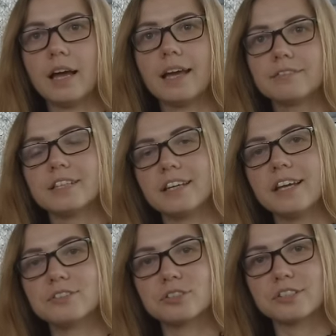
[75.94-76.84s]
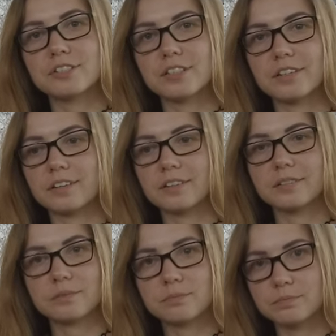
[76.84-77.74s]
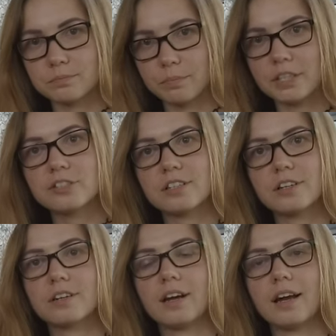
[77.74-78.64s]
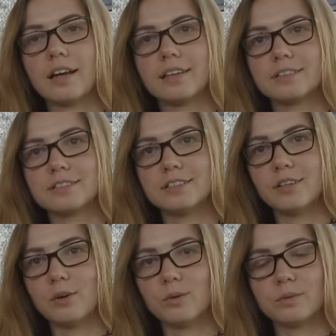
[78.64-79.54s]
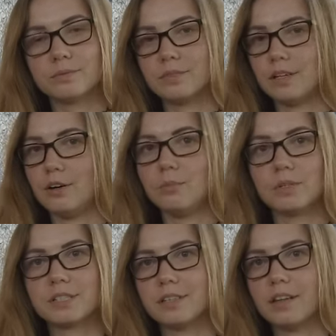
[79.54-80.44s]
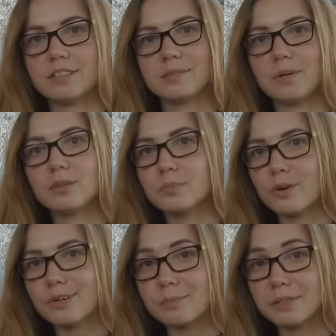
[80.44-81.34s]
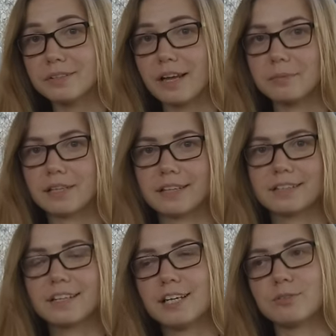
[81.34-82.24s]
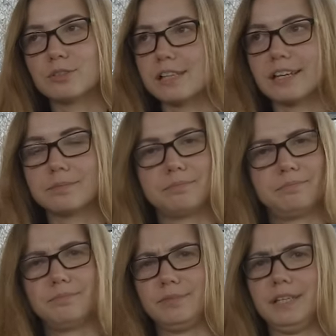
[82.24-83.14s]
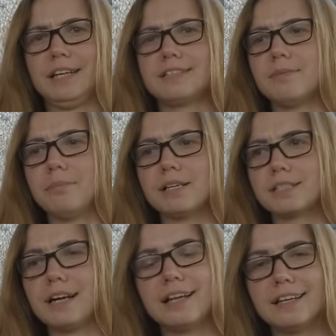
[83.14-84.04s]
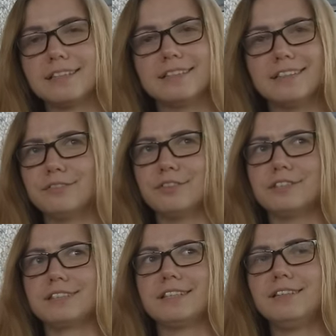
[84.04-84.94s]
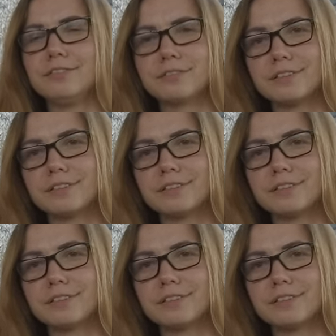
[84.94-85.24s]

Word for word: When I entered the bachelor, I didn't know almost nothing about programming. I mean, like, it was like we had some Pascal and what is if,